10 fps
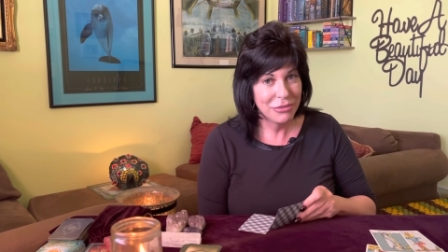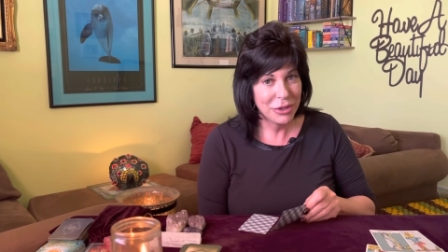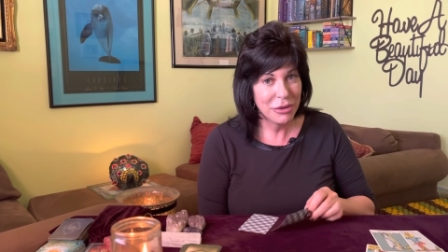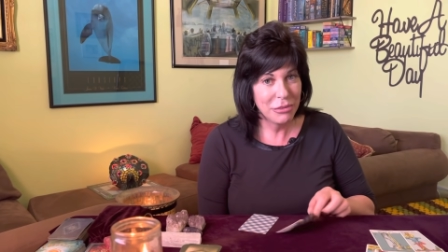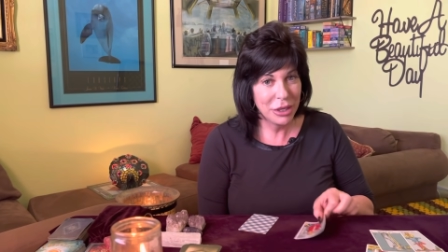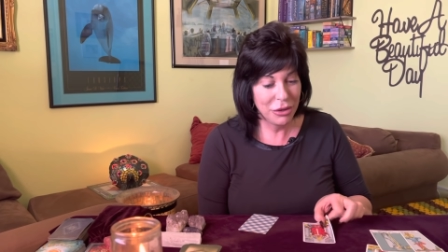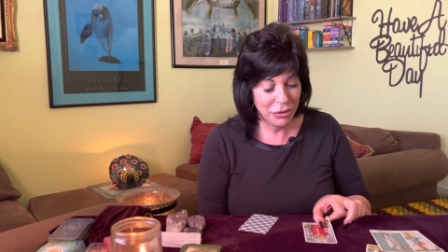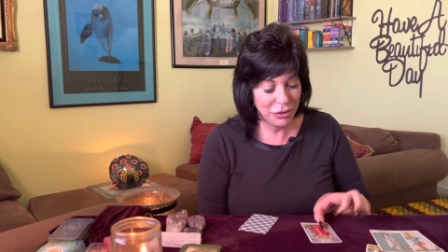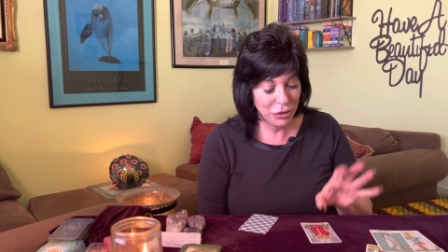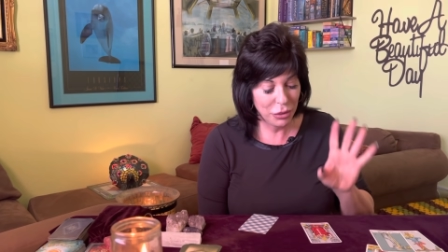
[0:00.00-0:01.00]
You've, be,
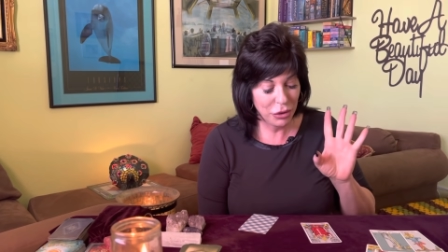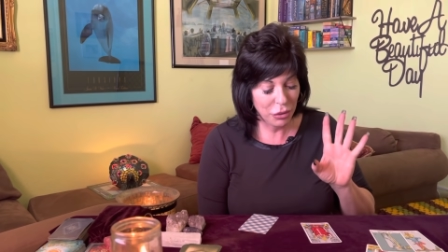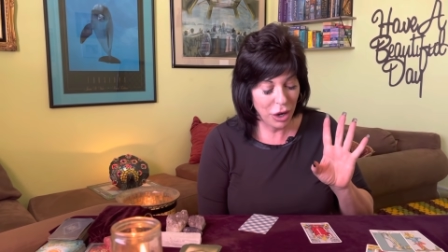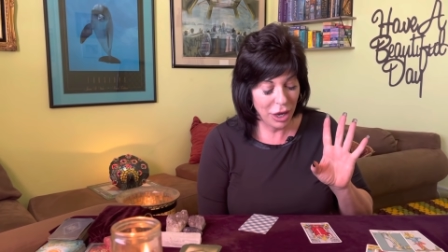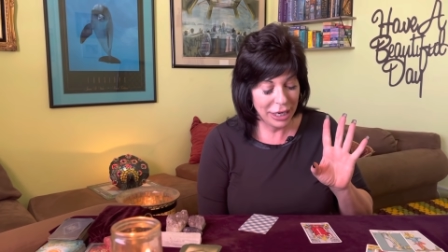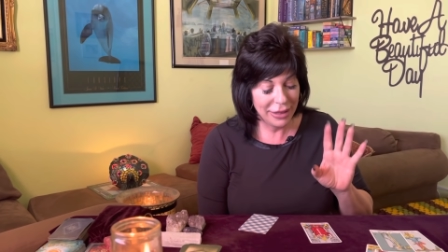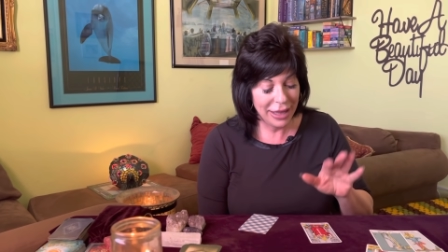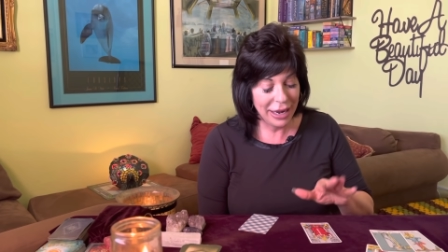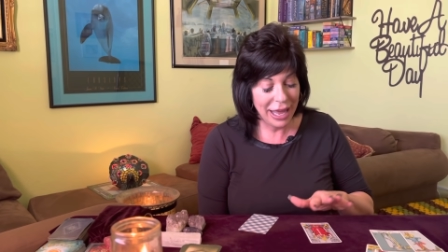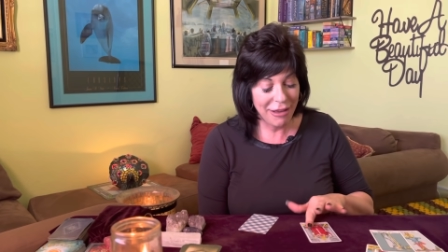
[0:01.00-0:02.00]
you've just withdrawn. And
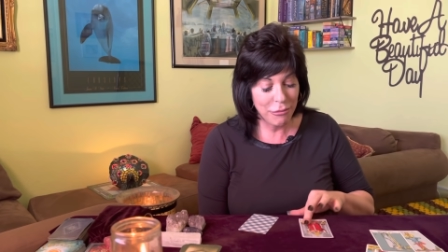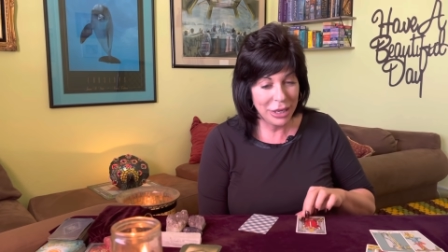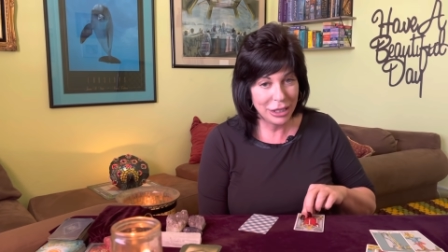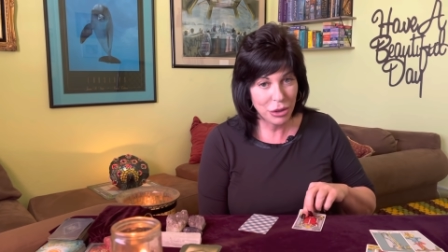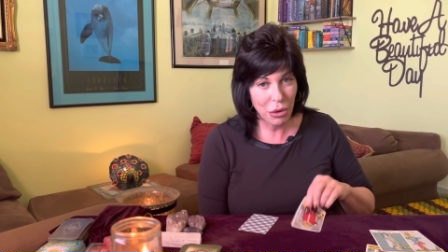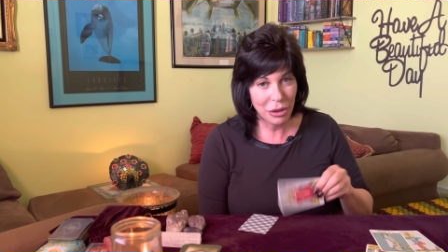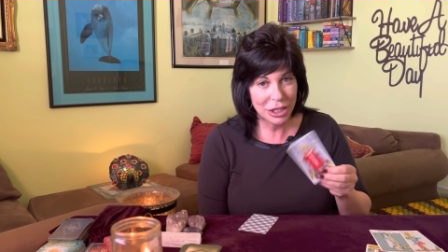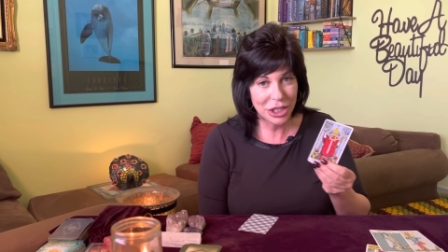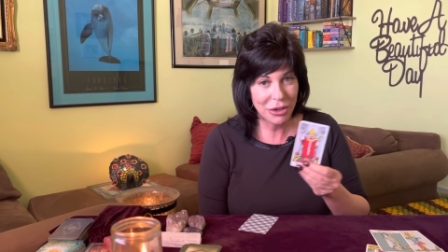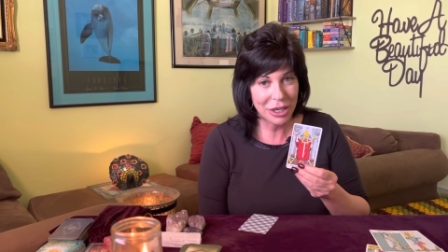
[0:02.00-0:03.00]
then I have big
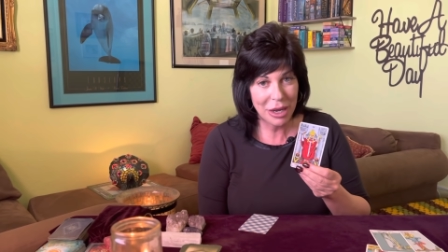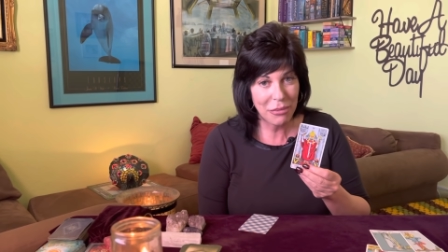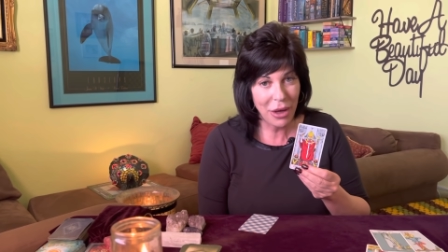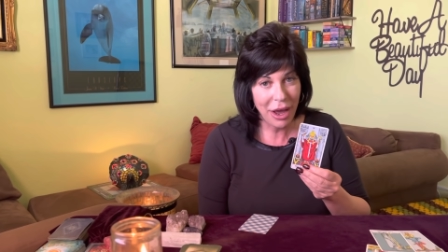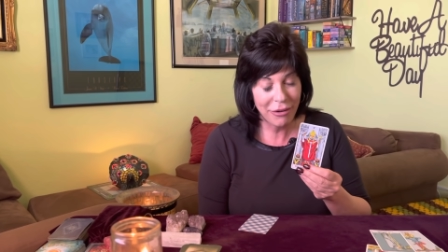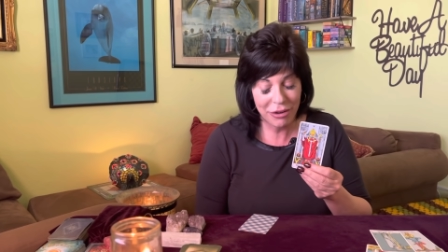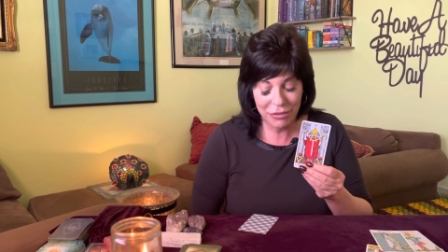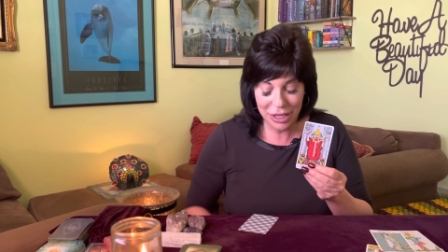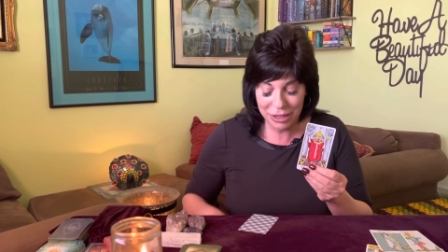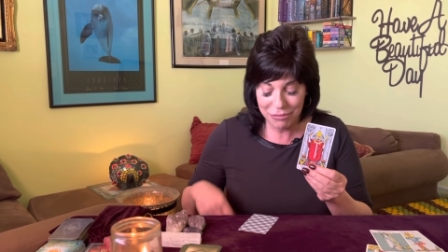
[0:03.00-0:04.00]
Taurus showing up, the
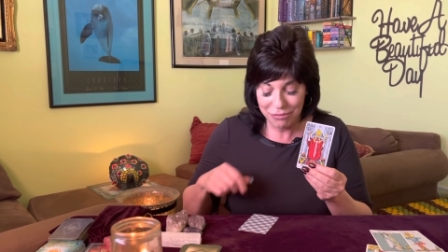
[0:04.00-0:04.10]
Hierophant.